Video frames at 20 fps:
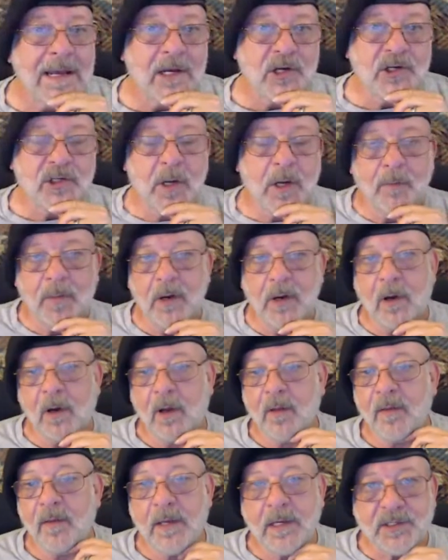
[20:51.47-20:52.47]
jumping
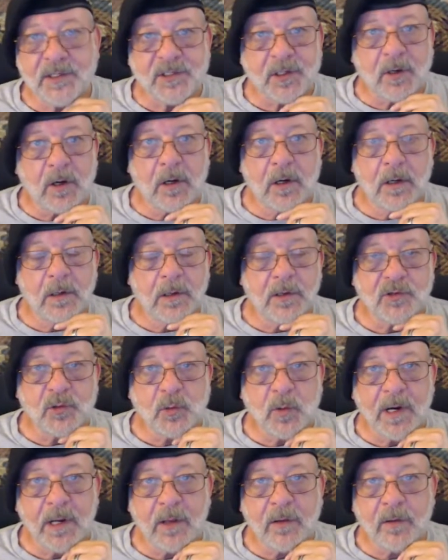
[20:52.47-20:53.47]
on this on the
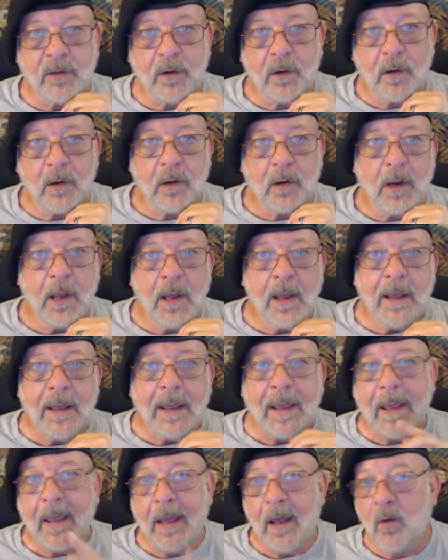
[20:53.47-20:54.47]
23rd.
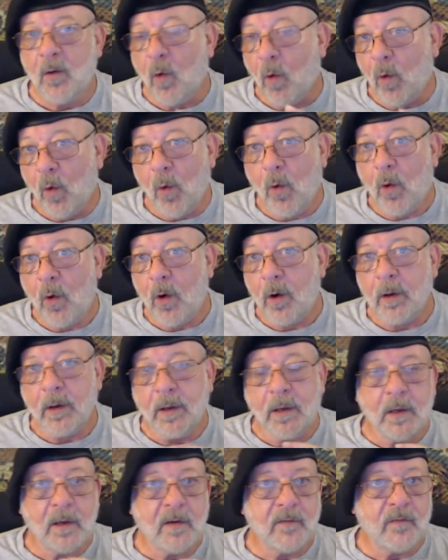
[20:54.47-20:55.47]
Or
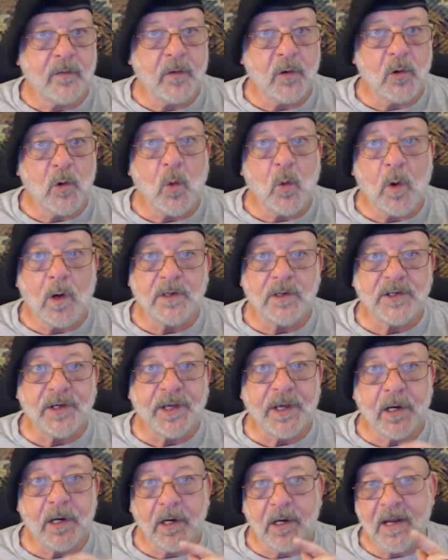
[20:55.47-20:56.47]
if you want to
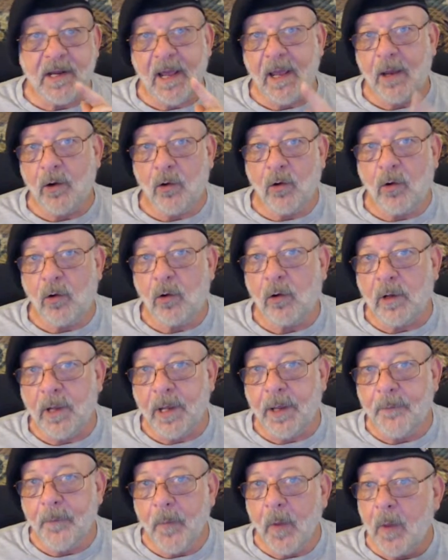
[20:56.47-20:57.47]
get a day
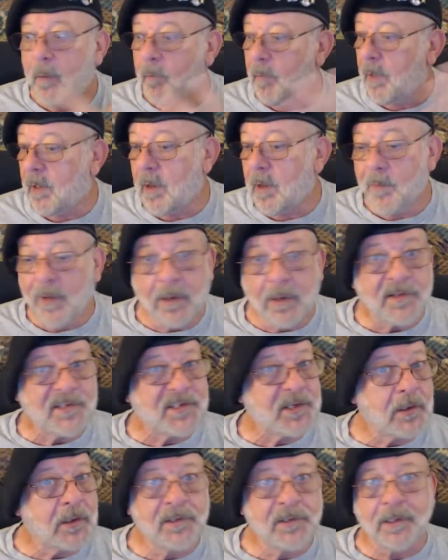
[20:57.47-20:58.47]
early, become a
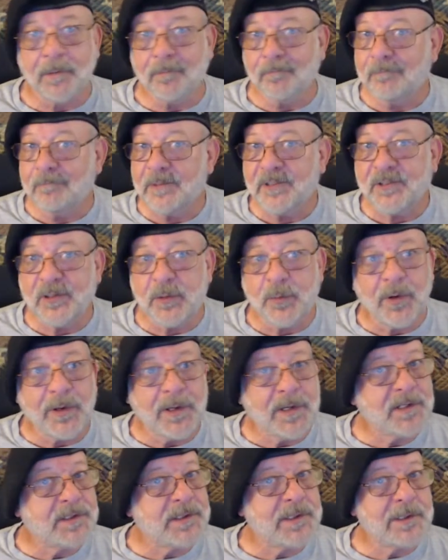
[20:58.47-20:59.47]
consultant. Super
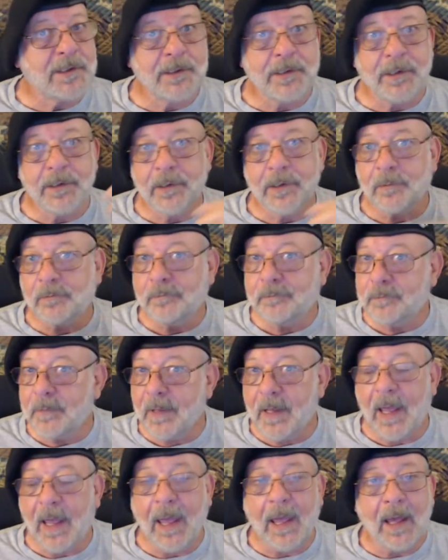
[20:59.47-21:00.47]
easy to do.
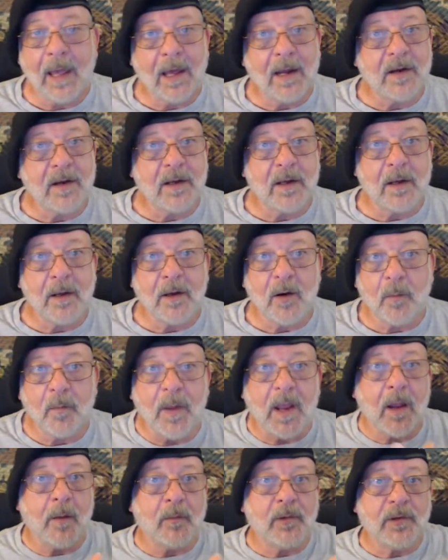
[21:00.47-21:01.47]
And you'll
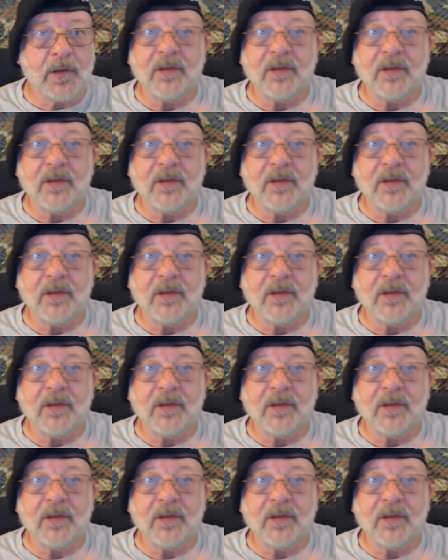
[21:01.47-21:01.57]
be able to